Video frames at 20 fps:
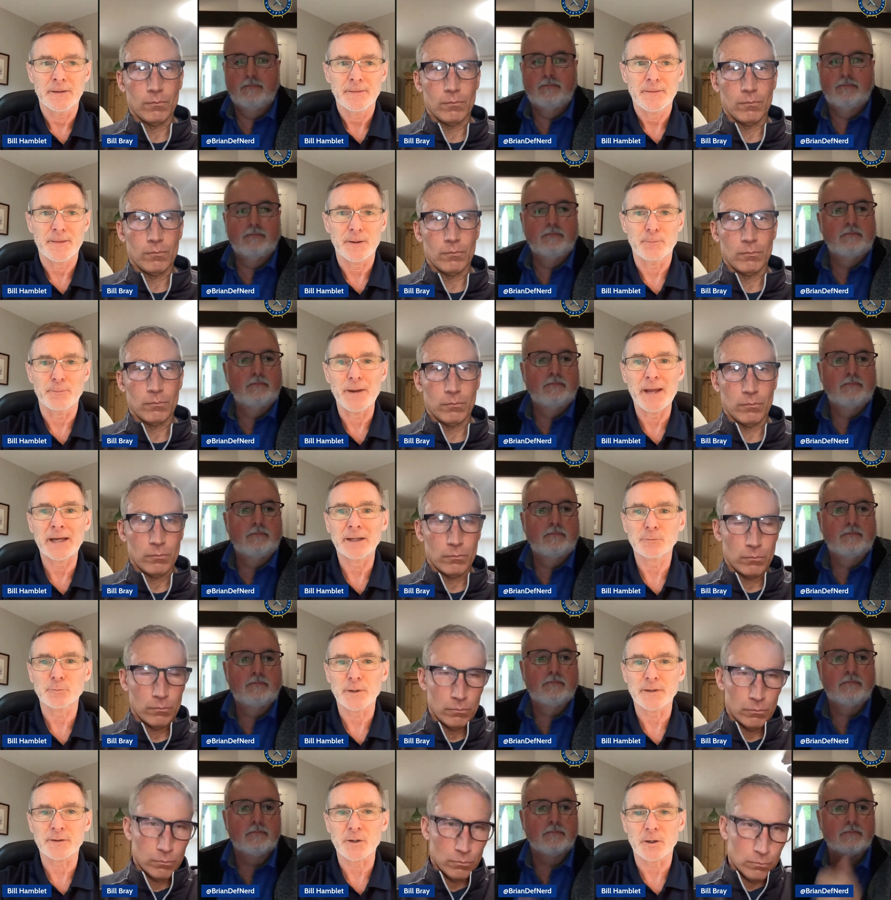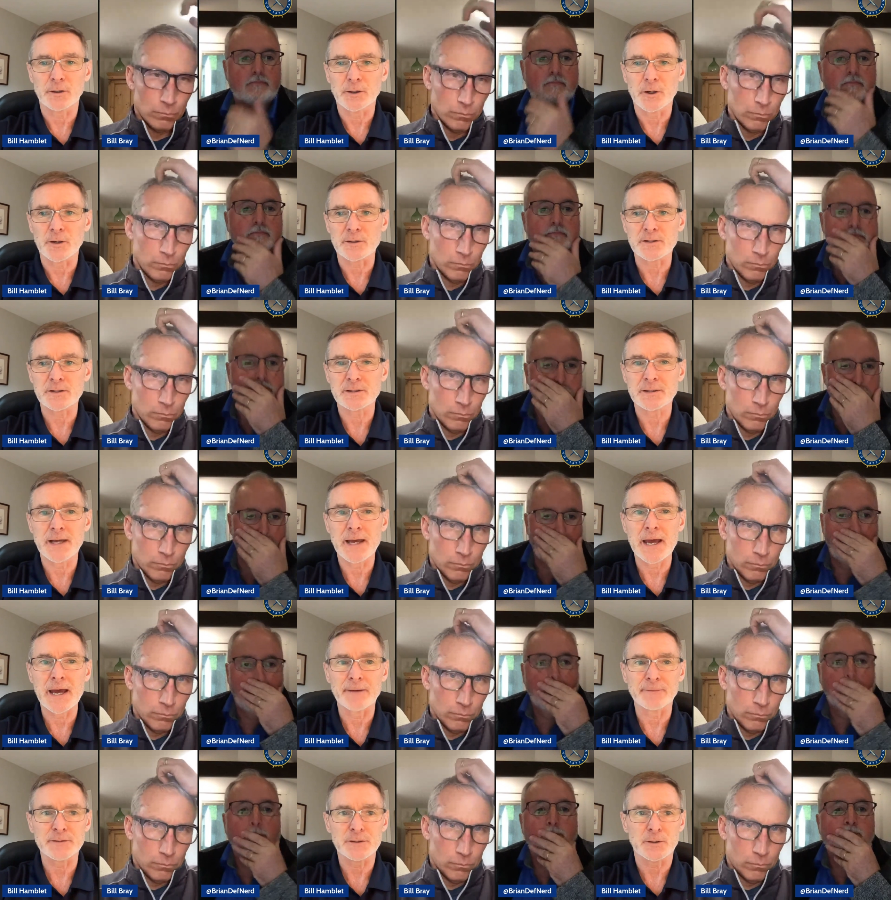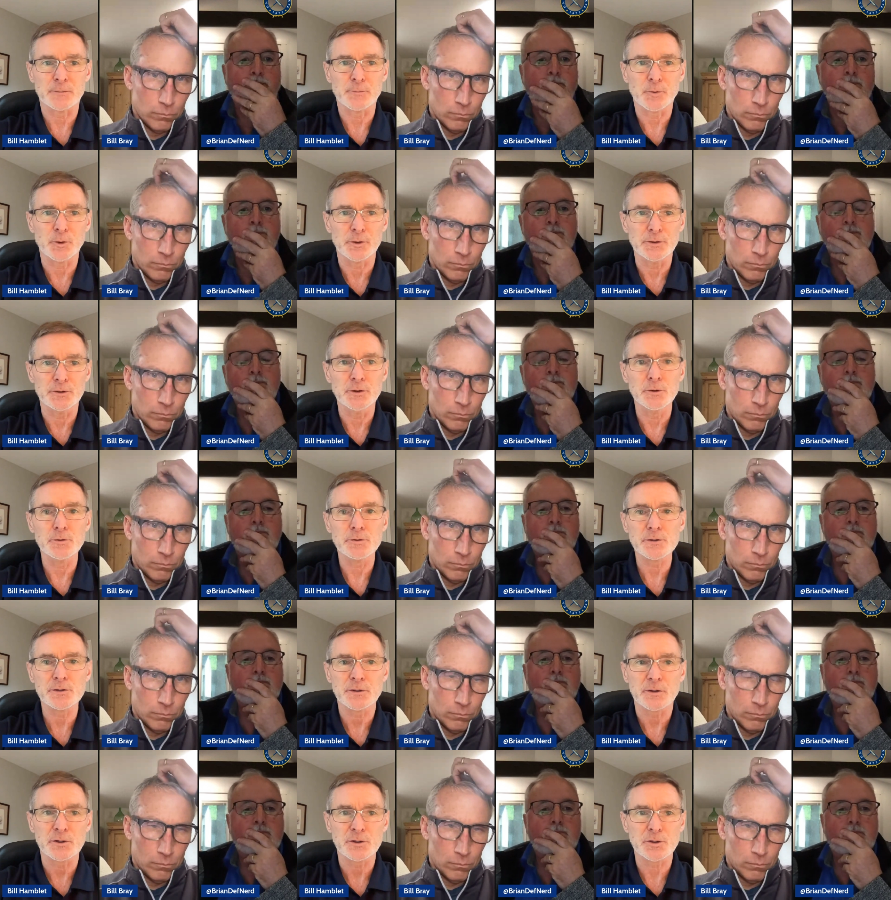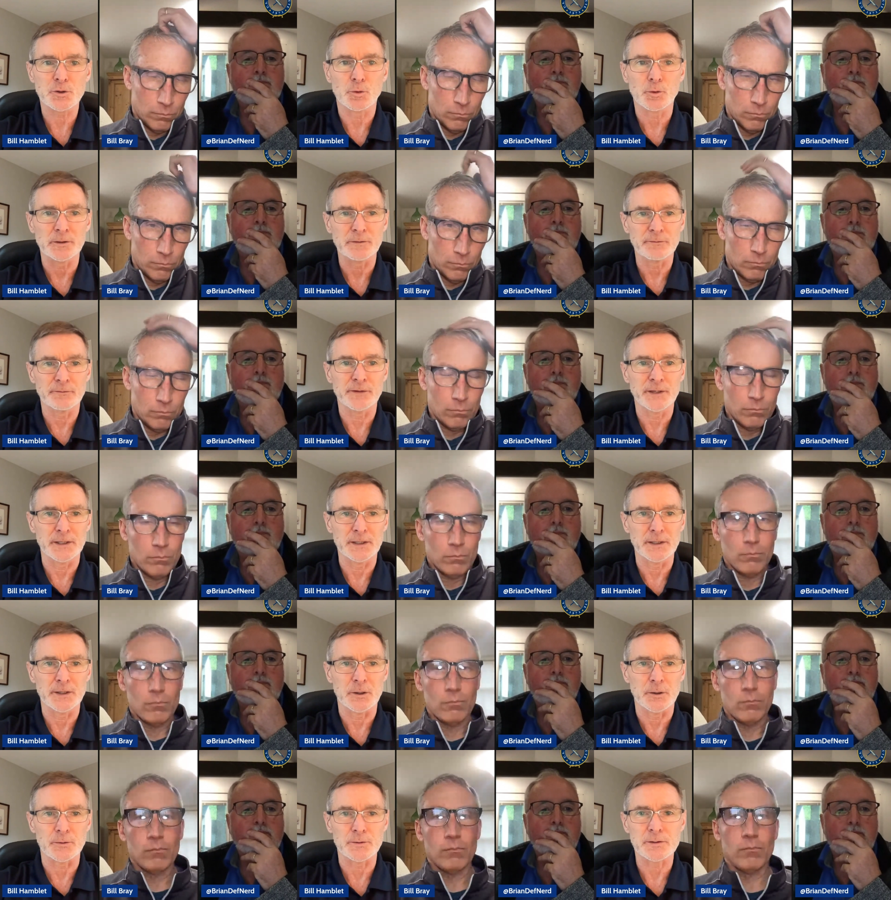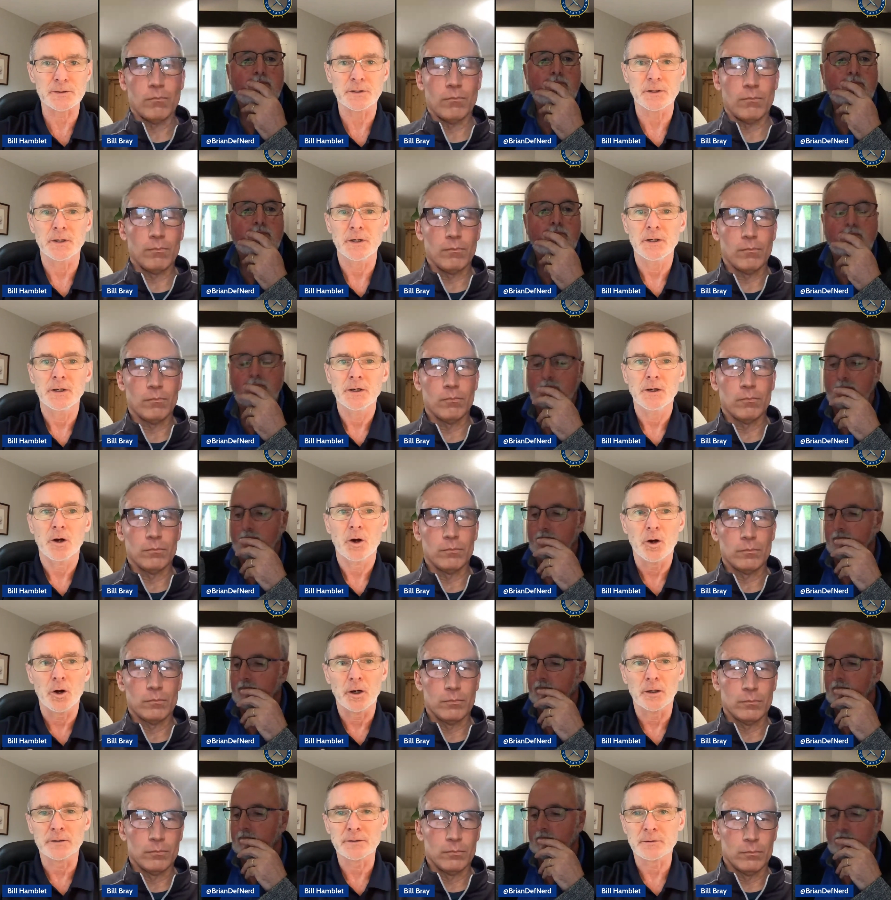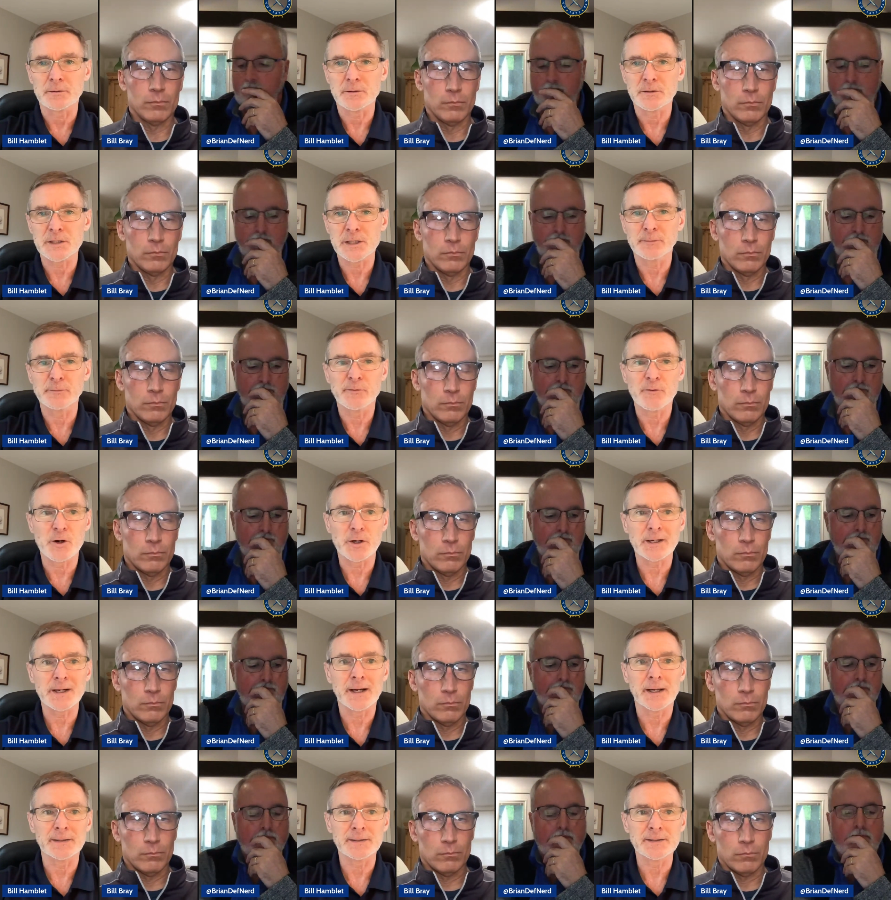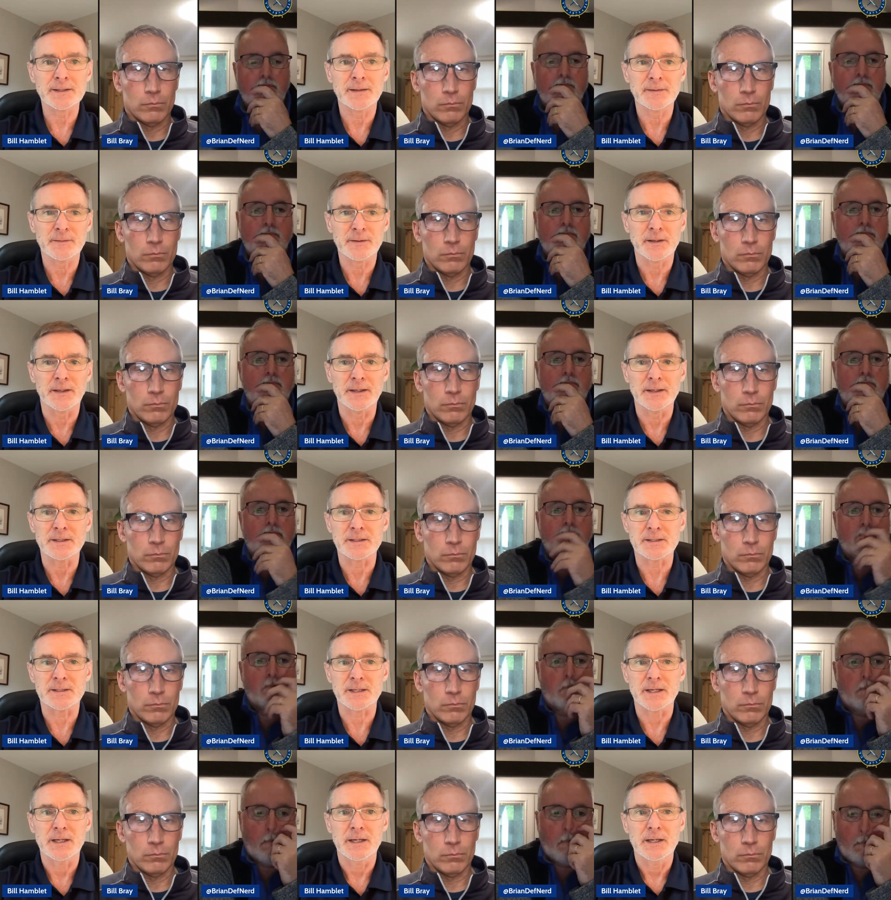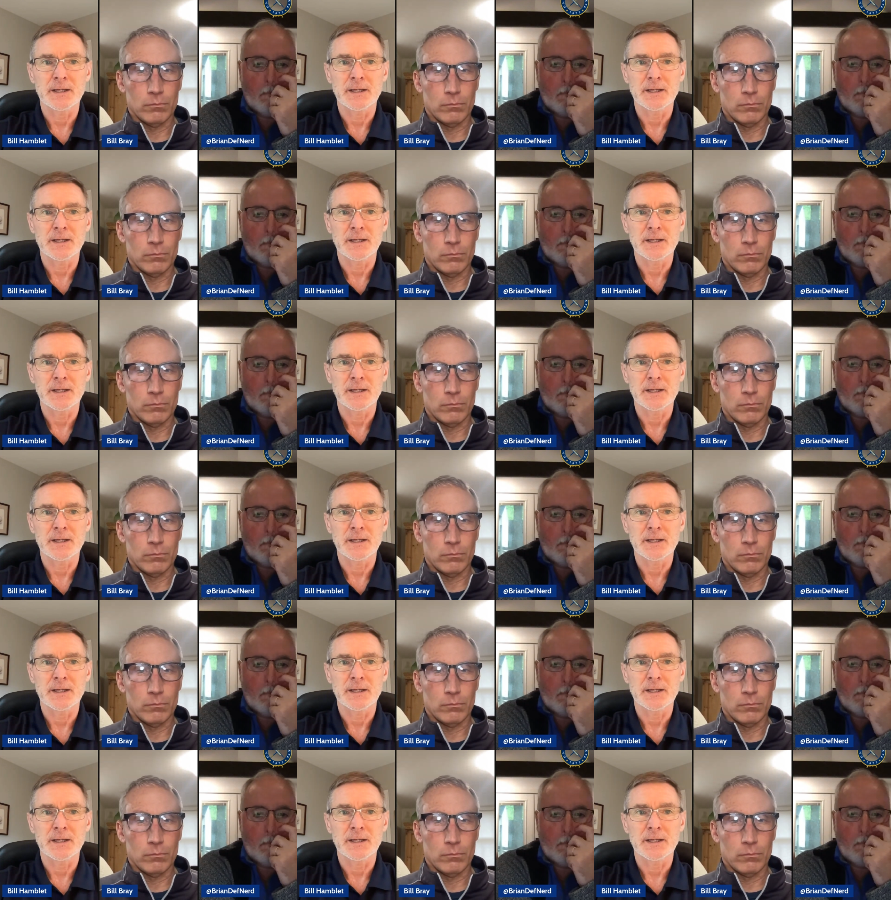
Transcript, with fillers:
Speaker 1: the bandwidth on our staff to produce short videos on some of our content that is